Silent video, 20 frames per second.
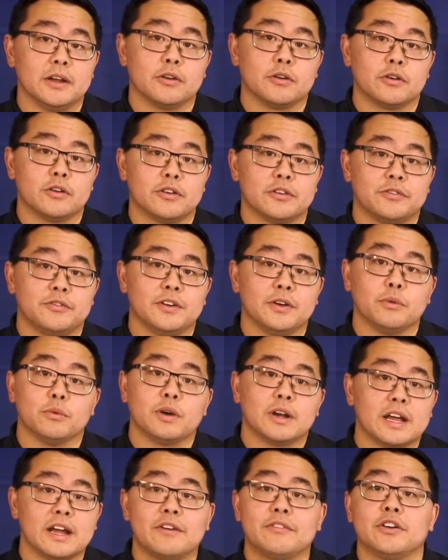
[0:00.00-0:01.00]
in order to fit
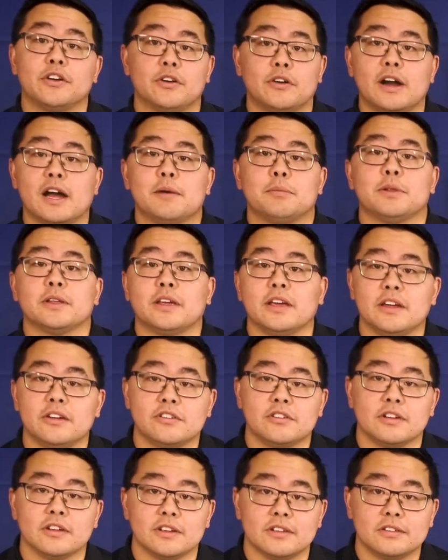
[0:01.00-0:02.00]
whatever your
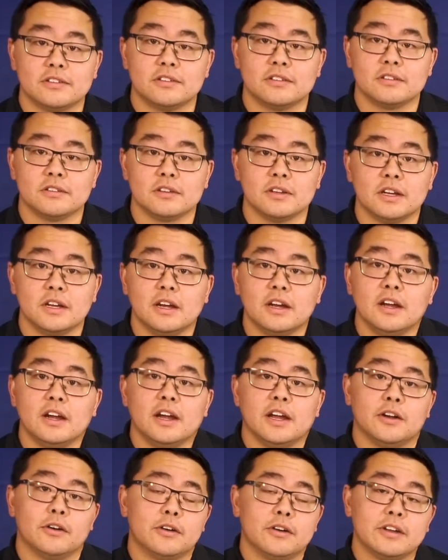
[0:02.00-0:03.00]
application is.
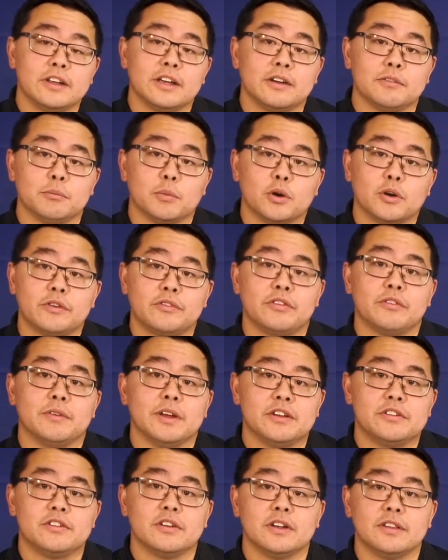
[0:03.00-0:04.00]
In order to get more
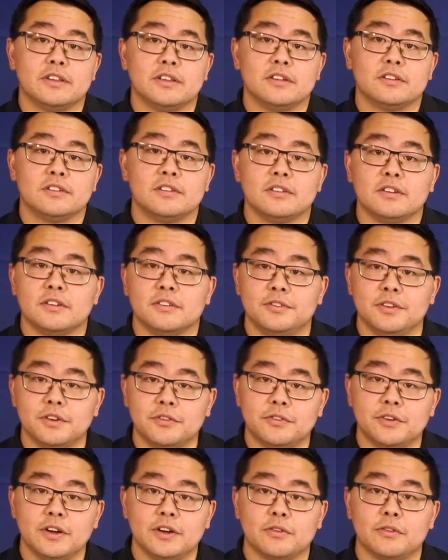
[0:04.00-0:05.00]
information on this,
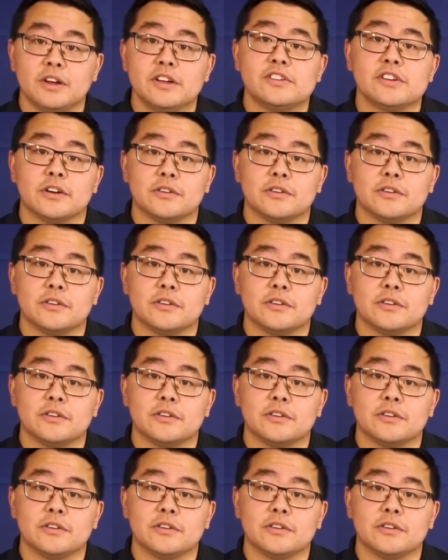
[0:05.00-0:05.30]
feel free to reach